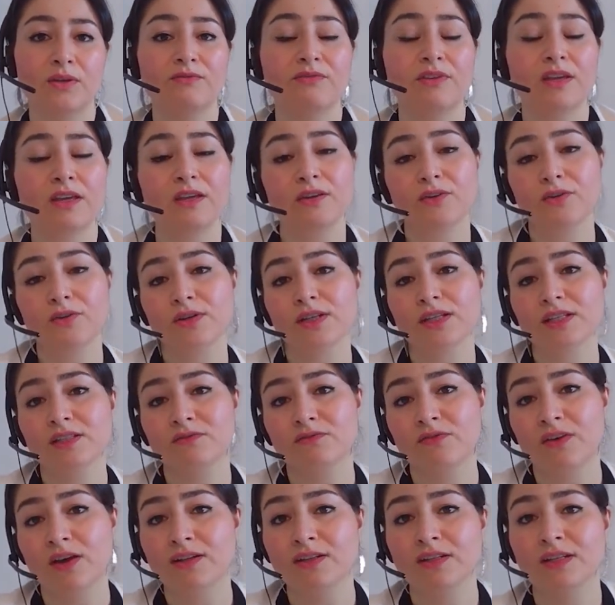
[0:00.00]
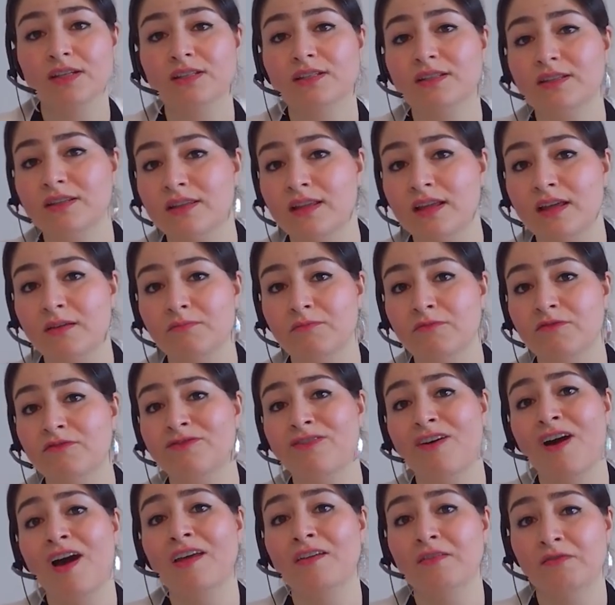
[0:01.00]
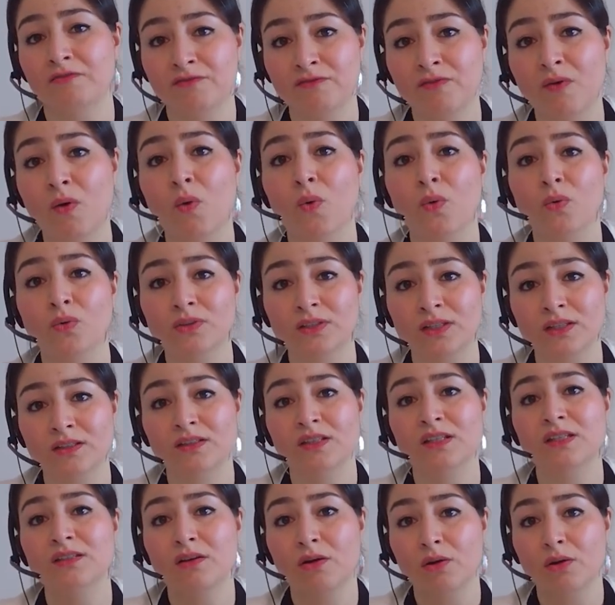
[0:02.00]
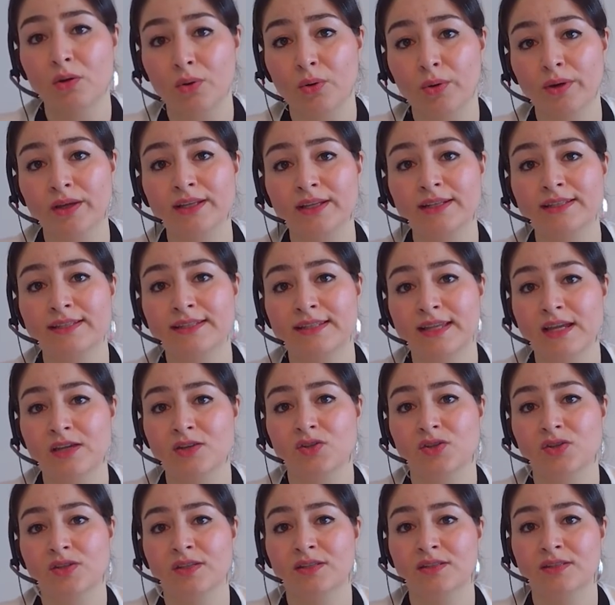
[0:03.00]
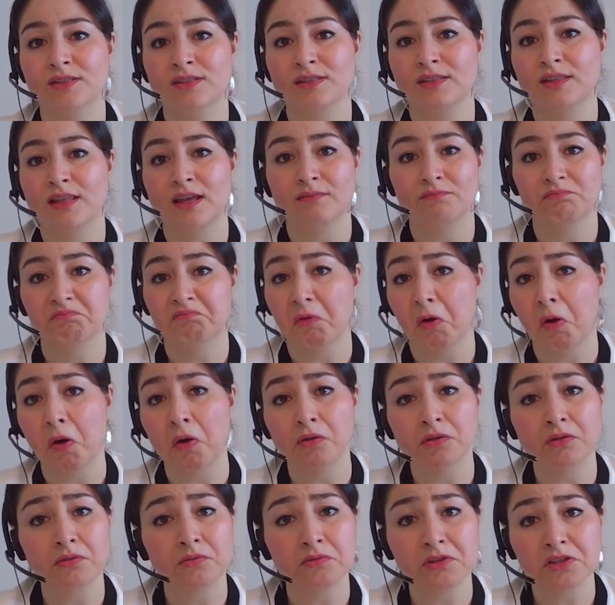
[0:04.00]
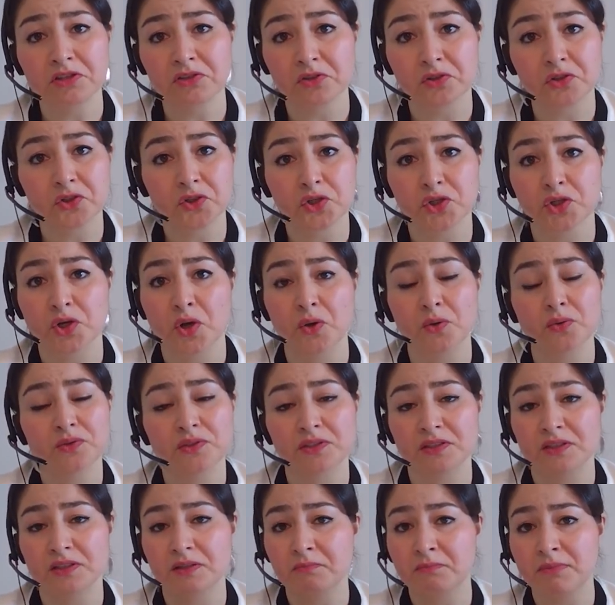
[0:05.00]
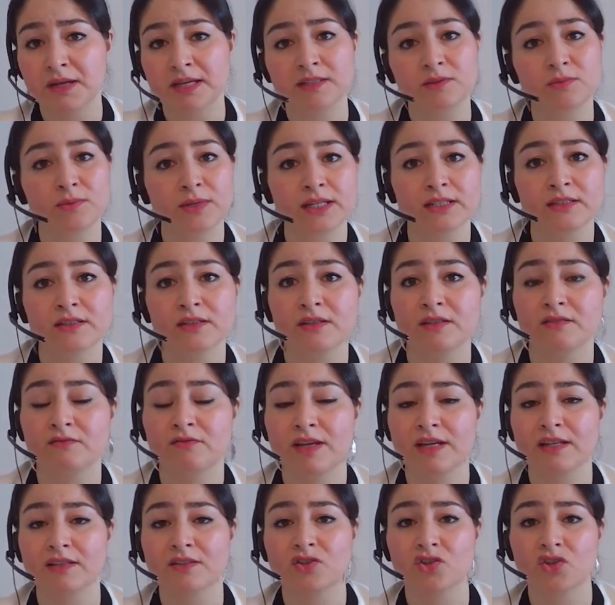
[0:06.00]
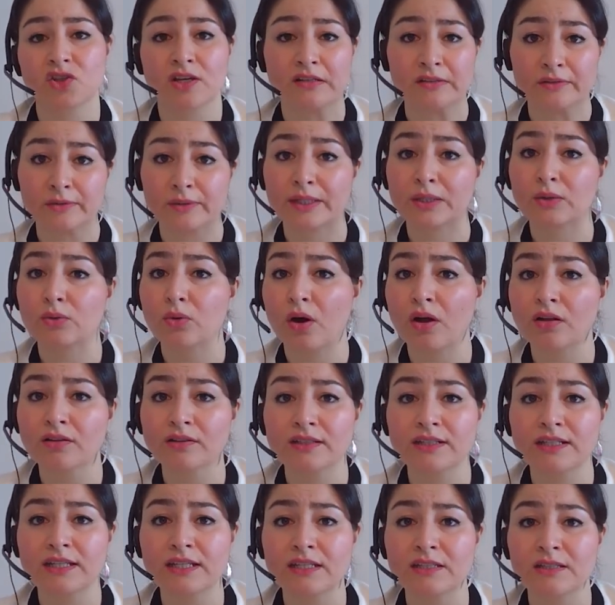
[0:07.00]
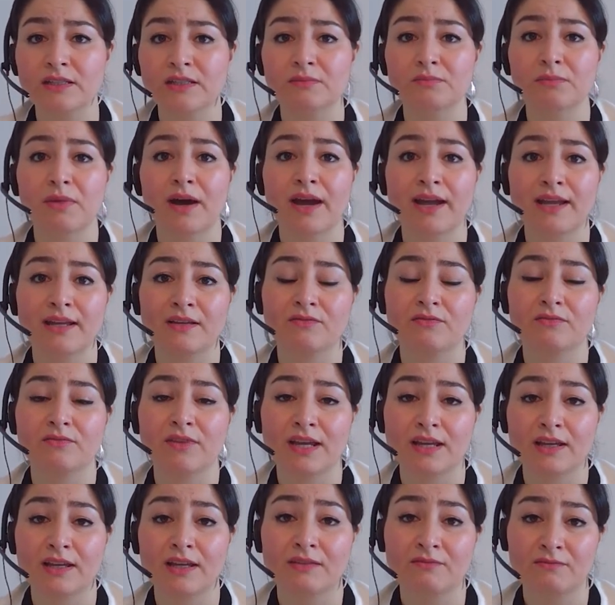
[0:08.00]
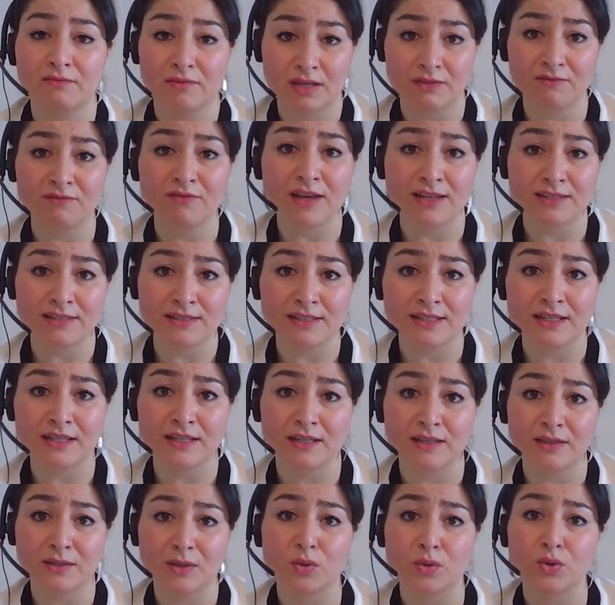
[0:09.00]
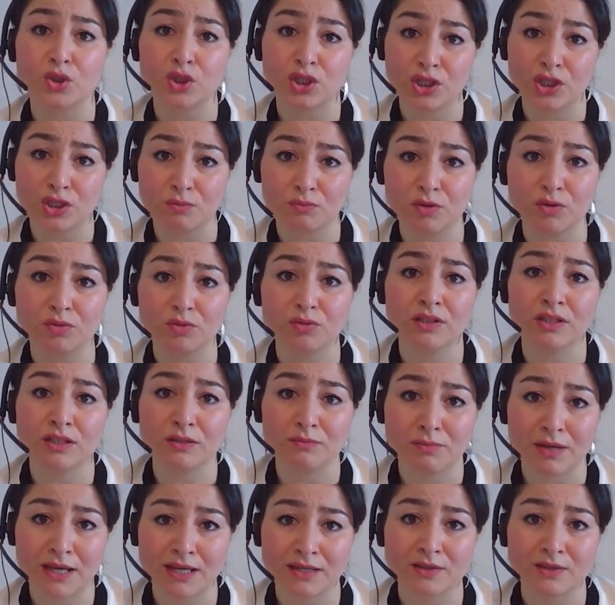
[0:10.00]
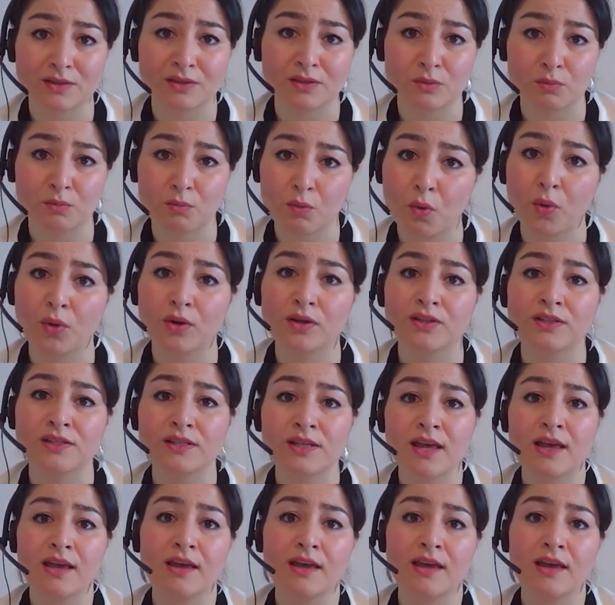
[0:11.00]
We've increased funding to them fivefold. And these are organizations that all the research shows the best way to advance gender equality is by in investing in those community based supports